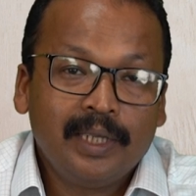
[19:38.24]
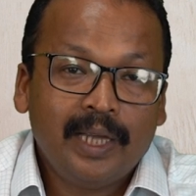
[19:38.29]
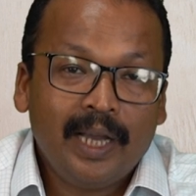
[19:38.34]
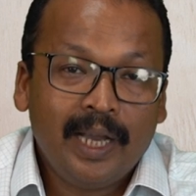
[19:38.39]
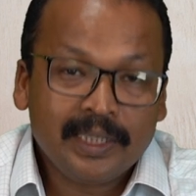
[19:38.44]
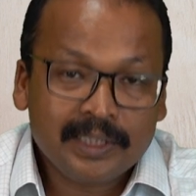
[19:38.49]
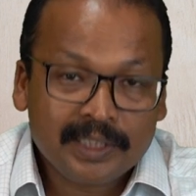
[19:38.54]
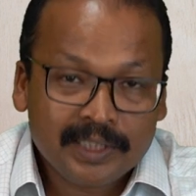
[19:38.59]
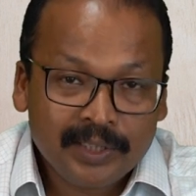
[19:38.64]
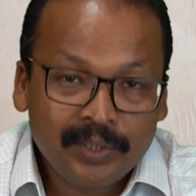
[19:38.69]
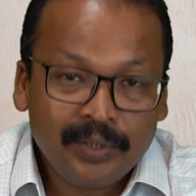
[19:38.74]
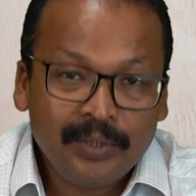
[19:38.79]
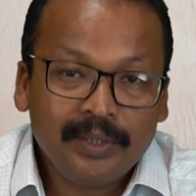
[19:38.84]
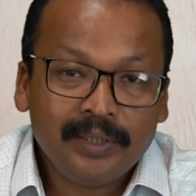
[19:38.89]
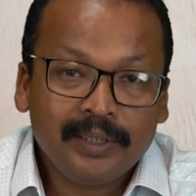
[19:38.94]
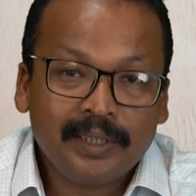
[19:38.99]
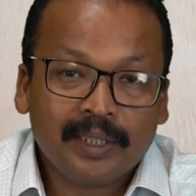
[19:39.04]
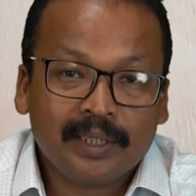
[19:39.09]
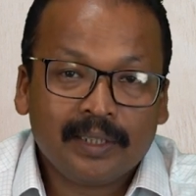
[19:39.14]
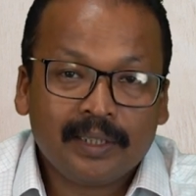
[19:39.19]

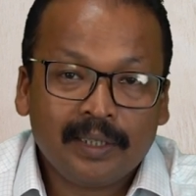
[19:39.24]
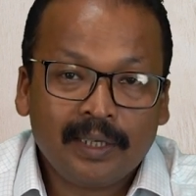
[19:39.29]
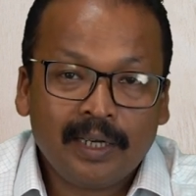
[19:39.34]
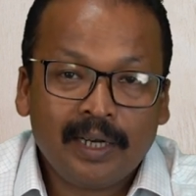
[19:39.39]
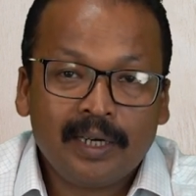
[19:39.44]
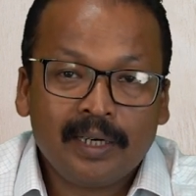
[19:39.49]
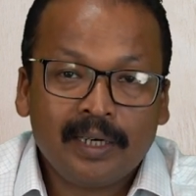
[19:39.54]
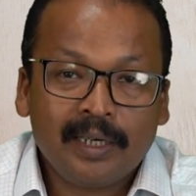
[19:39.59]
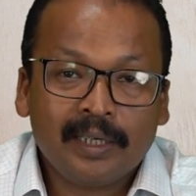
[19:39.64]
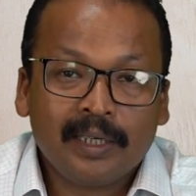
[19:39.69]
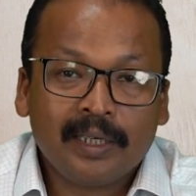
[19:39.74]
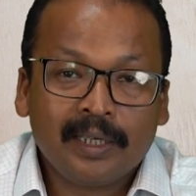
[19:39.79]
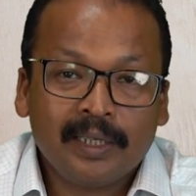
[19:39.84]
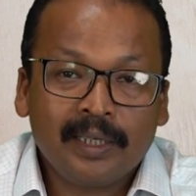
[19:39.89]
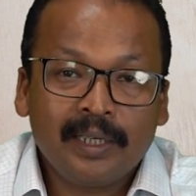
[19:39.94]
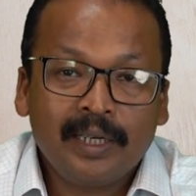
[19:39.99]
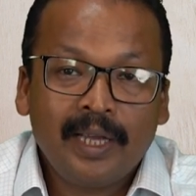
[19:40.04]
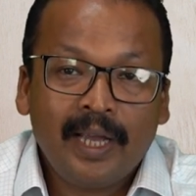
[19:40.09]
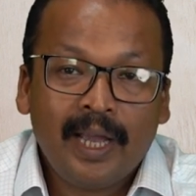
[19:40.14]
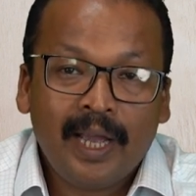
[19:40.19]
ensuring that learners
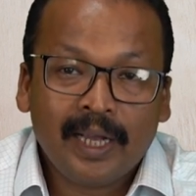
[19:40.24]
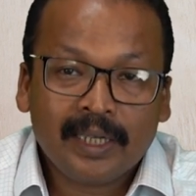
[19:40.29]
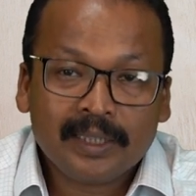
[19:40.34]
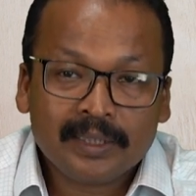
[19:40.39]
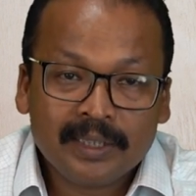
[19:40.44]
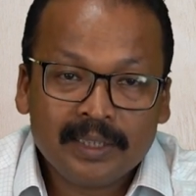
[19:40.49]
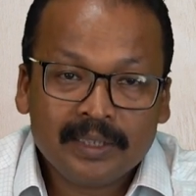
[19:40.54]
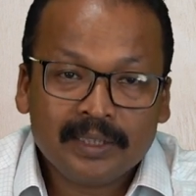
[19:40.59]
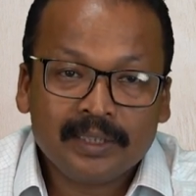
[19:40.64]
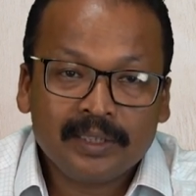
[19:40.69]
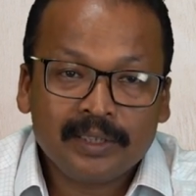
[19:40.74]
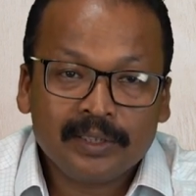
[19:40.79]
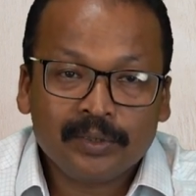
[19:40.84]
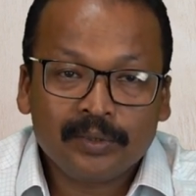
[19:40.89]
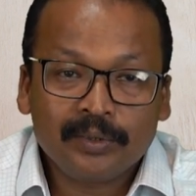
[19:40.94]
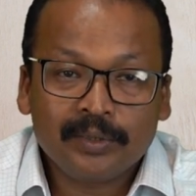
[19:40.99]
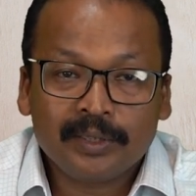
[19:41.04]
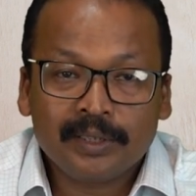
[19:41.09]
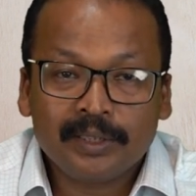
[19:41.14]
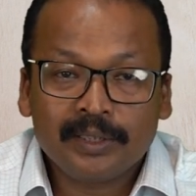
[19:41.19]
can access
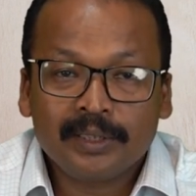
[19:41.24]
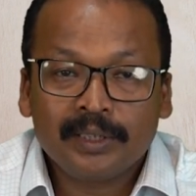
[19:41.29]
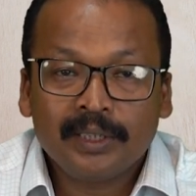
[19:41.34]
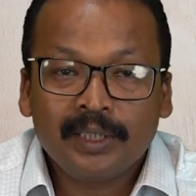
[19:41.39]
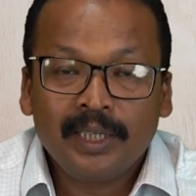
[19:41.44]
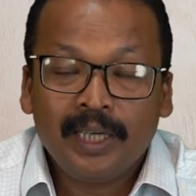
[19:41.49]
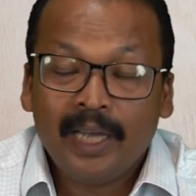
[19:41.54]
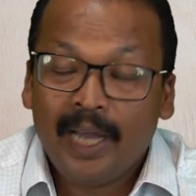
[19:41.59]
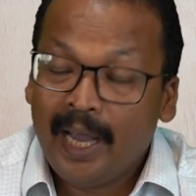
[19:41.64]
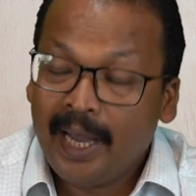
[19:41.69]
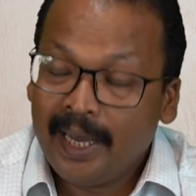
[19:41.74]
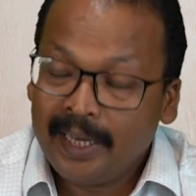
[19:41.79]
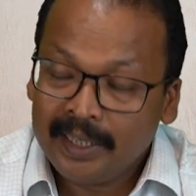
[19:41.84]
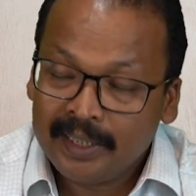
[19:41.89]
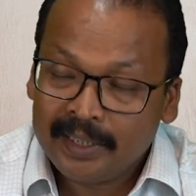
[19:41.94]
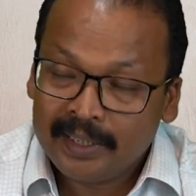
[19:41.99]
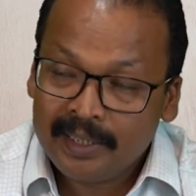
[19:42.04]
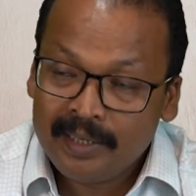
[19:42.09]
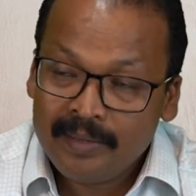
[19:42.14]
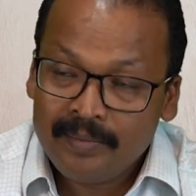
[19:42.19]
resources
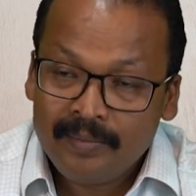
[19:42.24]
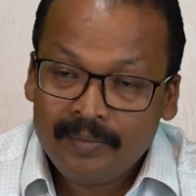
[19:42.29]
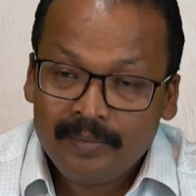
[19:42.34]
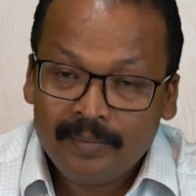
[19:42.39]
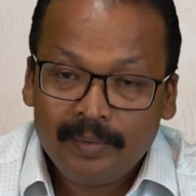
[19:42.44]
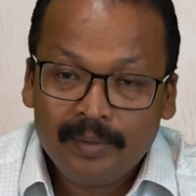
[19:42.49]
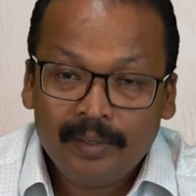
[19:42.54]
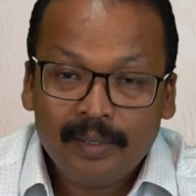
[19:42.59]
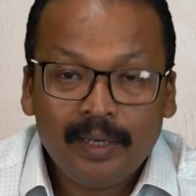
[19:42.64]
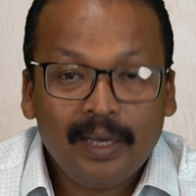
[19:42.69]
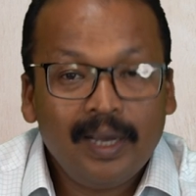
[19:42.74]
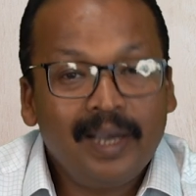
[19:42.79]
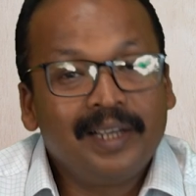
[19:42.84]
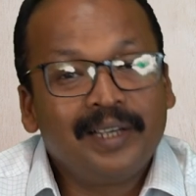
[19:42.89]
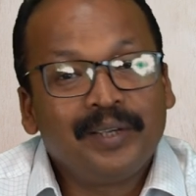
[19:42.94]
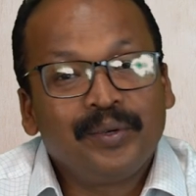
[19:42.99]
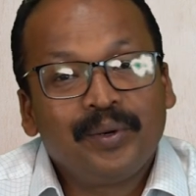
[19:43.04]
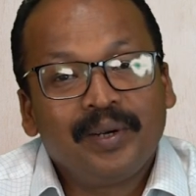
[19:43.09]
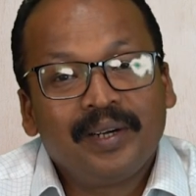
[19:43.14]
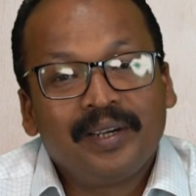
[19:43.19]
anytime,
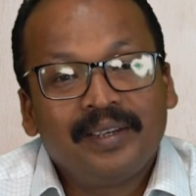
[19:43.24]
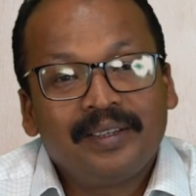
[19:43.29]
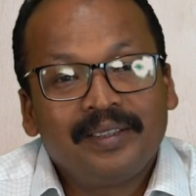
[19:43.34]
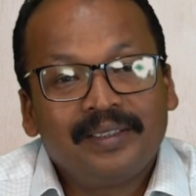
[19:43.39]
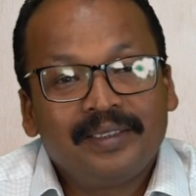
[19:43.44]
anywhere.